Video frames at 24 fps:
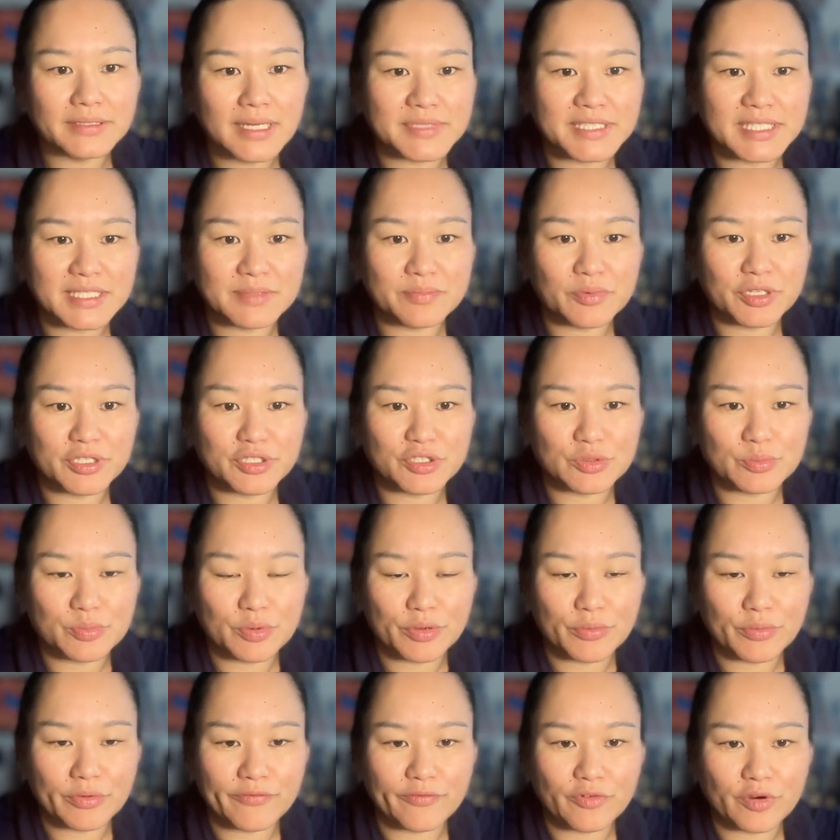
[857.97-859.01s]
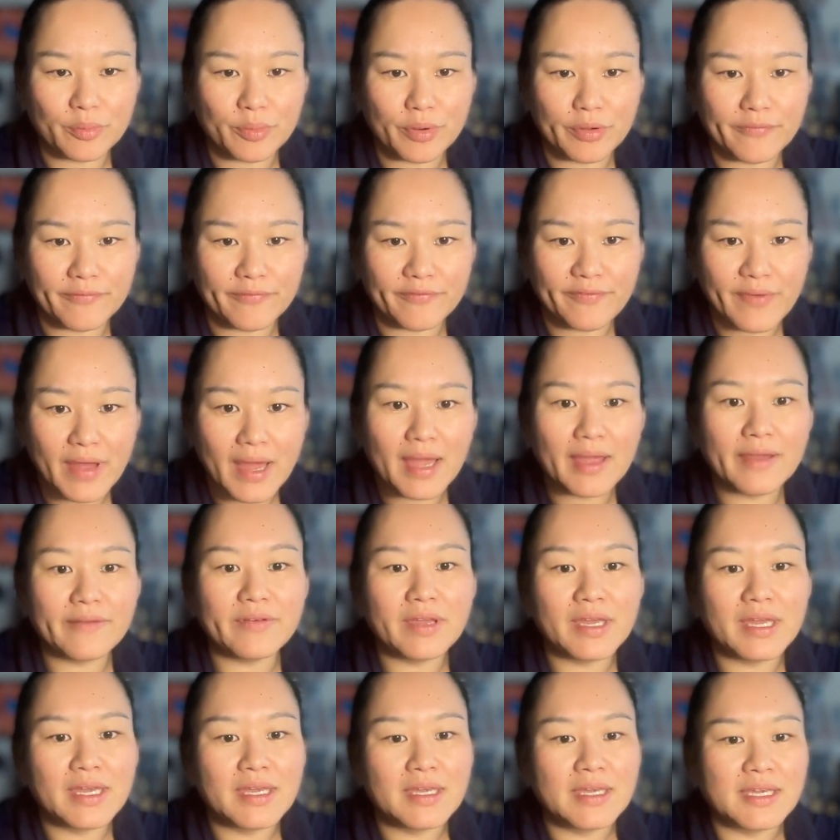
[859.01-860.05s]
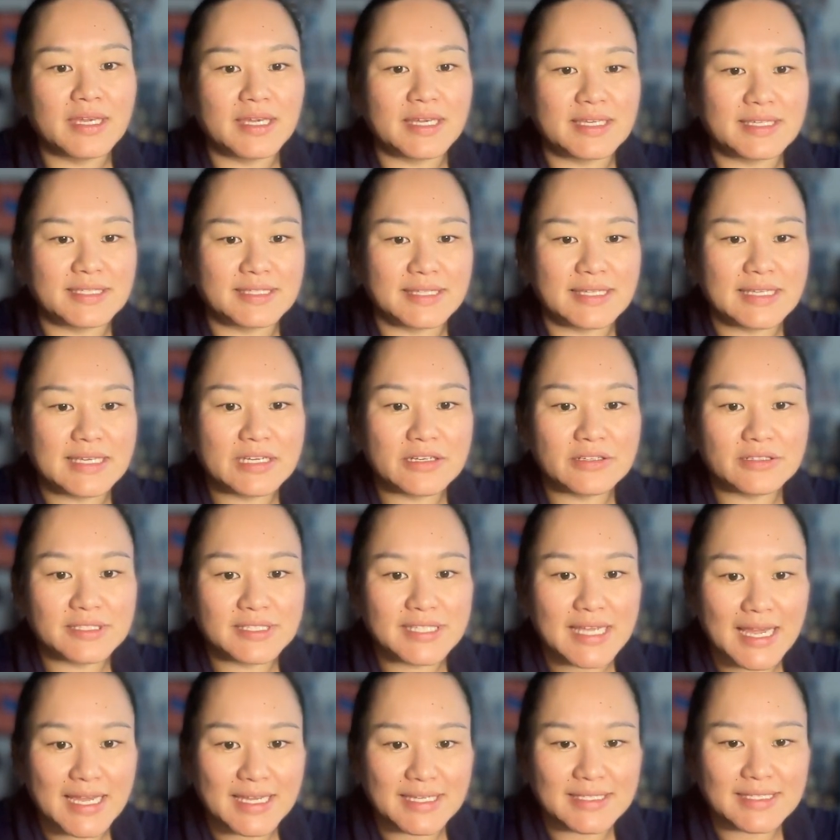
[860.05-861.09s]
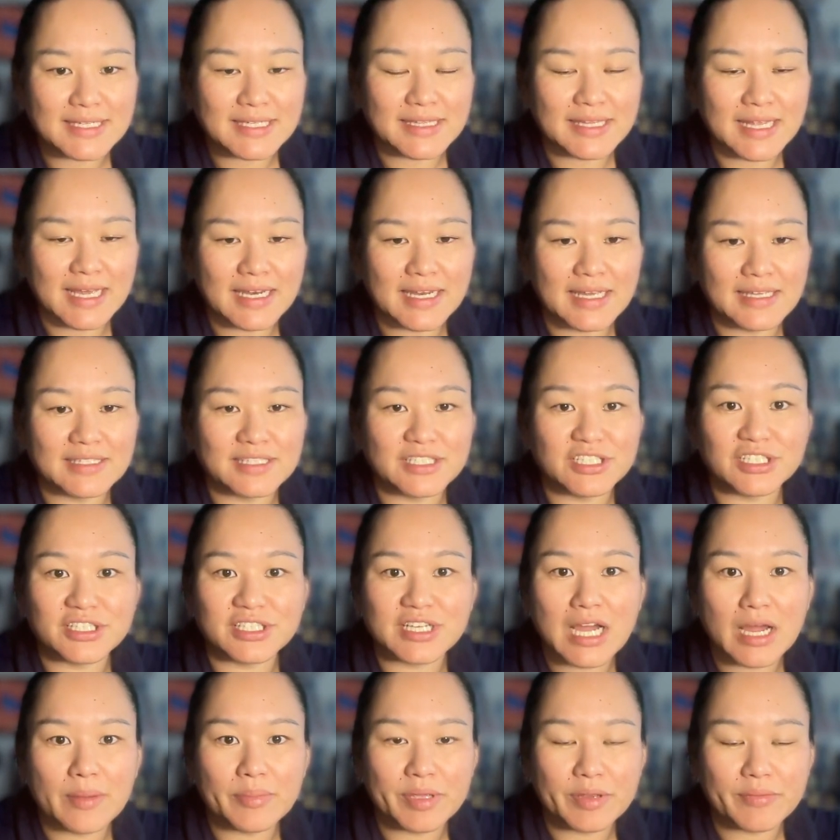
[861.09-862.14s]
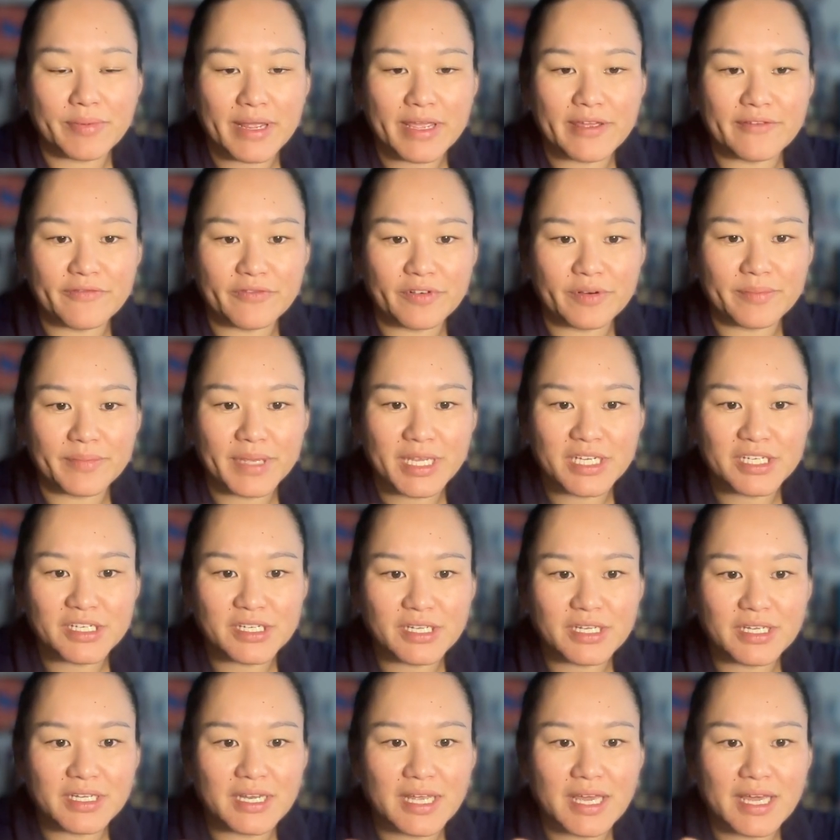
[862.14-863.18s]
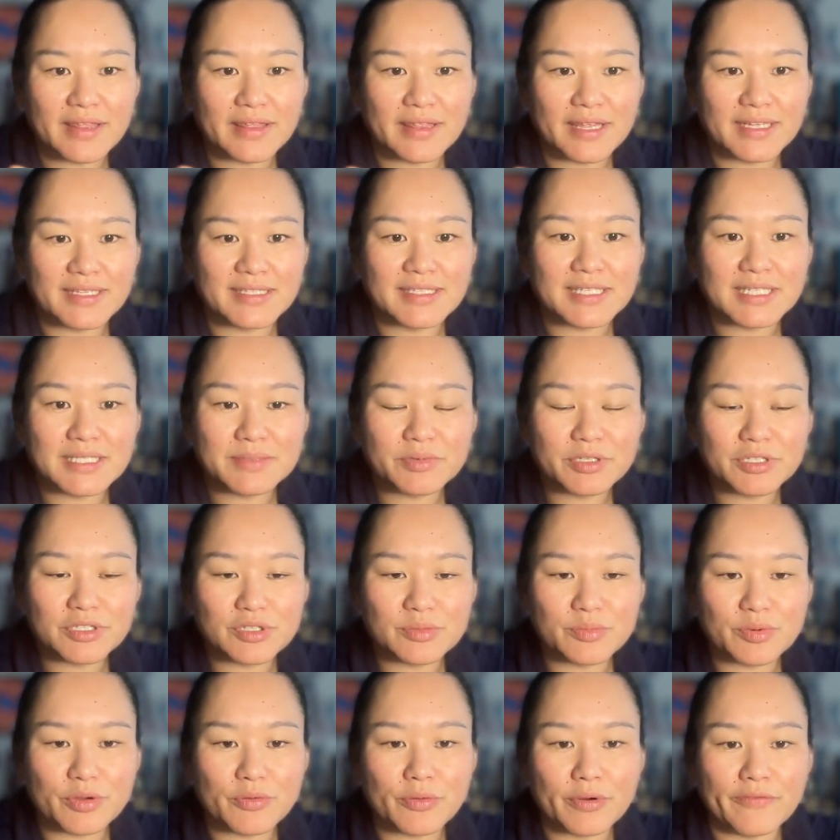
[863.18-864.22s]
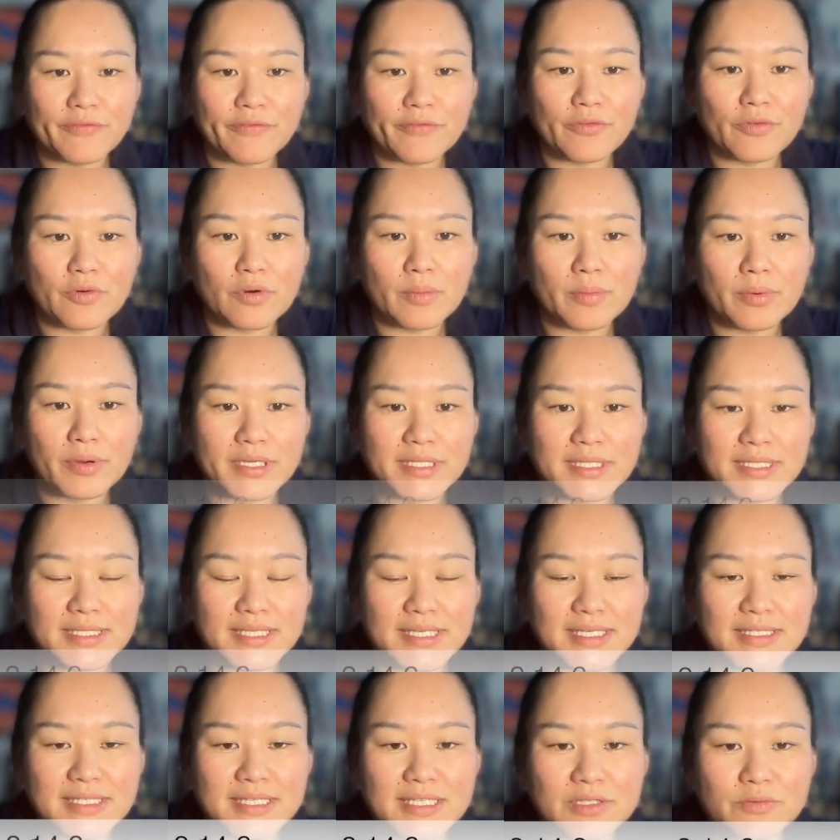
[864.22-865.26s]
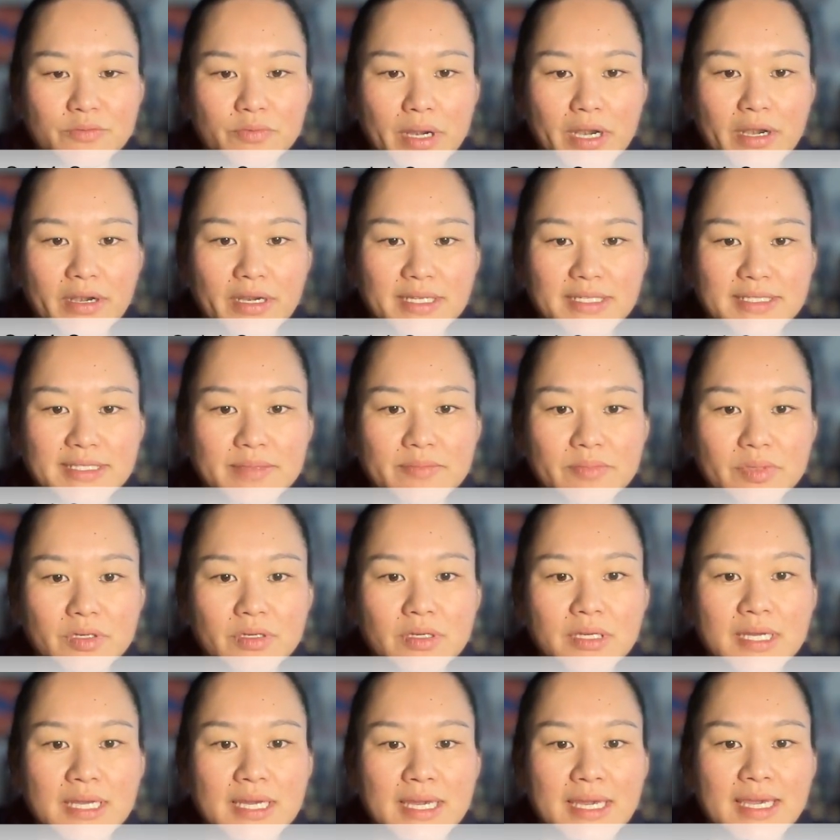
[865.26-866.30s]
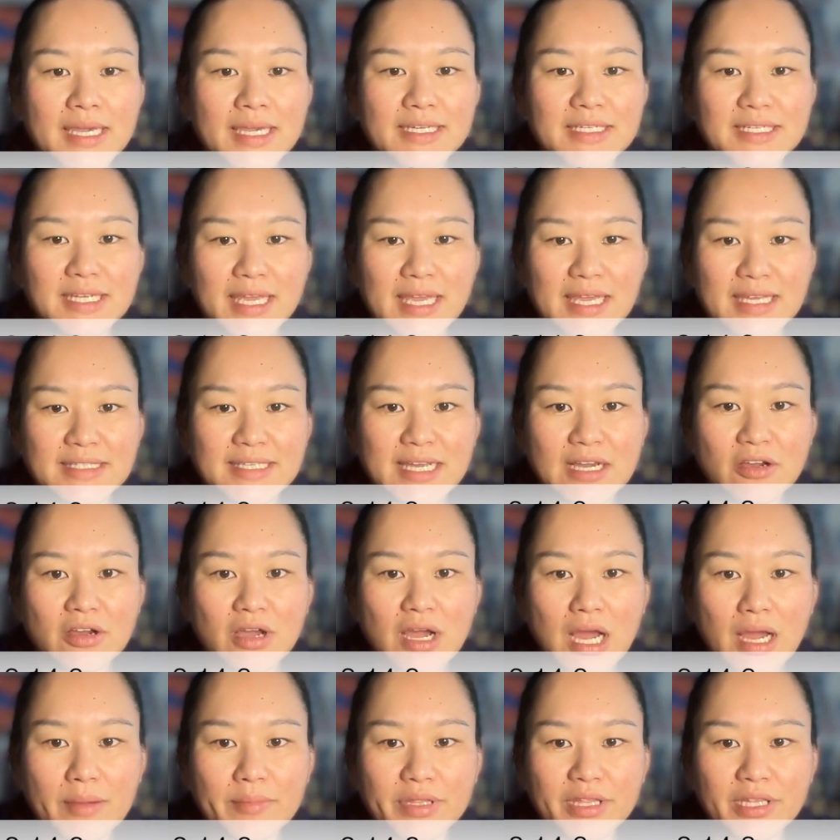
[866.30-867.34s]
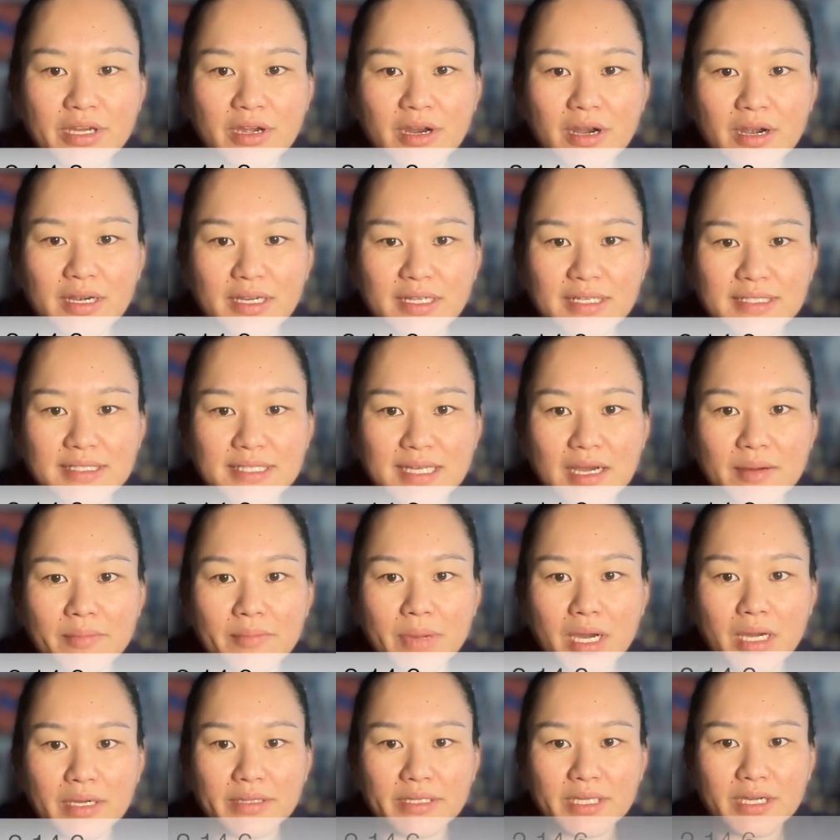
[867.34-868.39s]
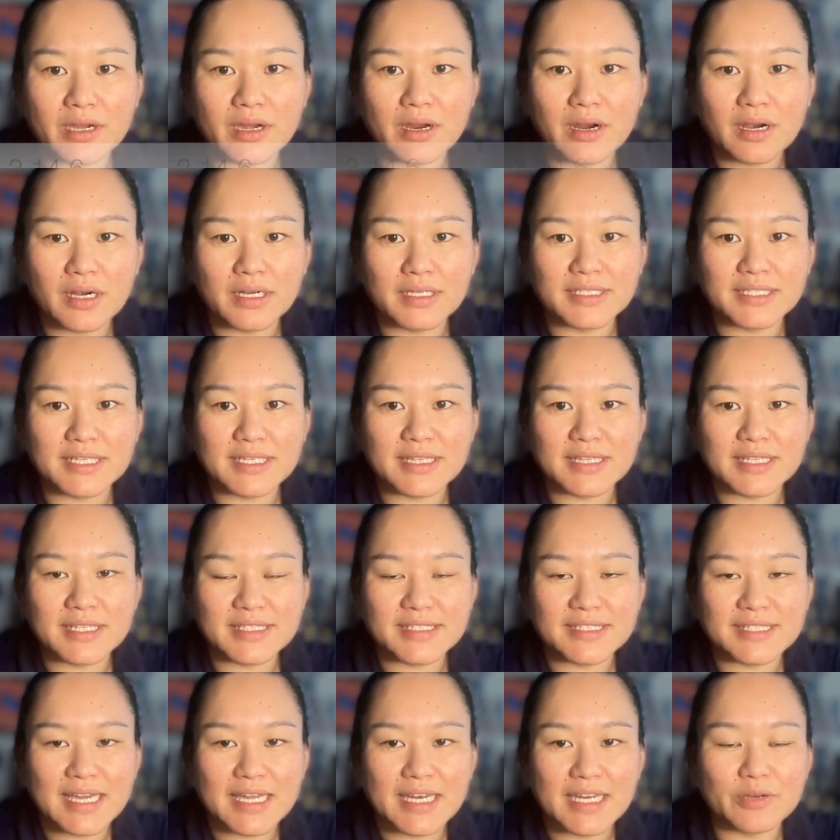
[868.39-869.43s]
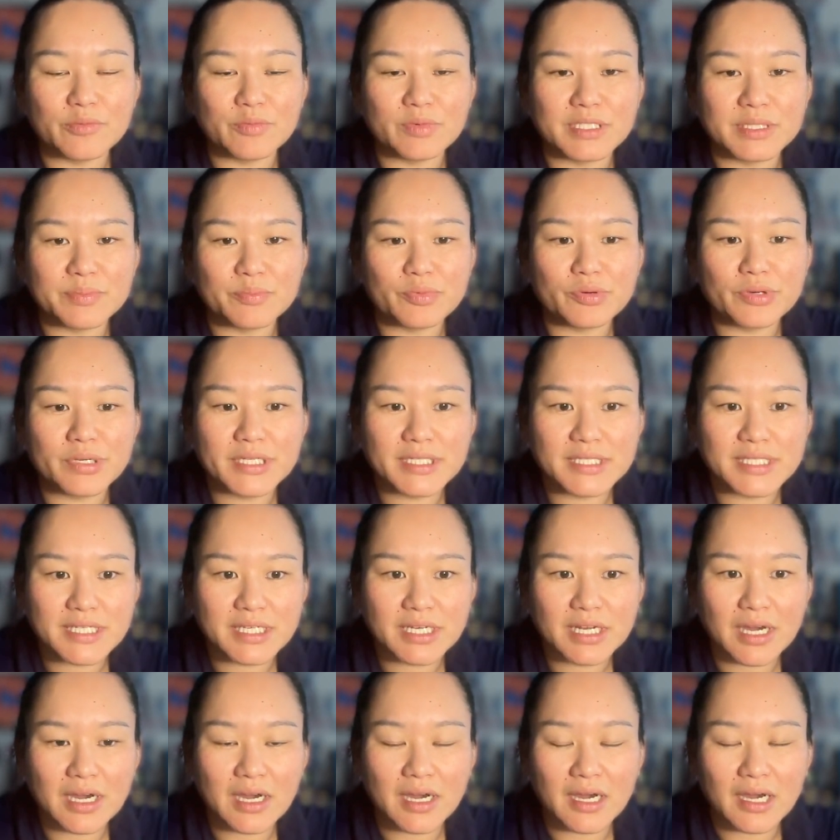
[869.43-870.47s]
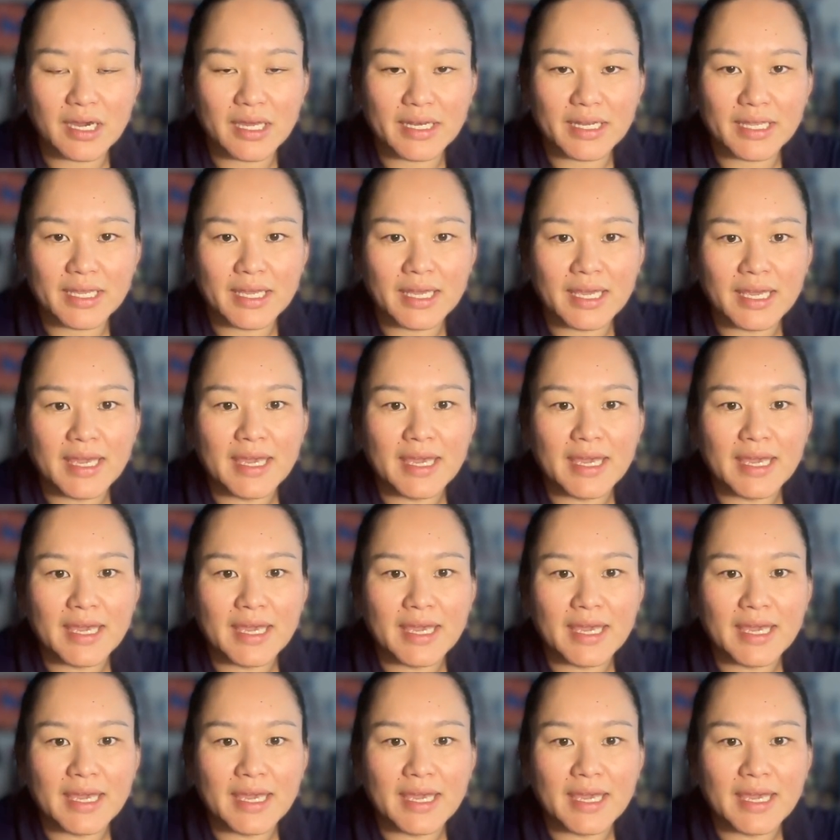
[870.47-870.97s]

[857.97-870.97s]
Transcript: 6.2.14.5 is legal text, and that is just copyright information. And then 6.2.14.6 is rarity symbol, indicates how common the card is among the cards in the set it was printed on.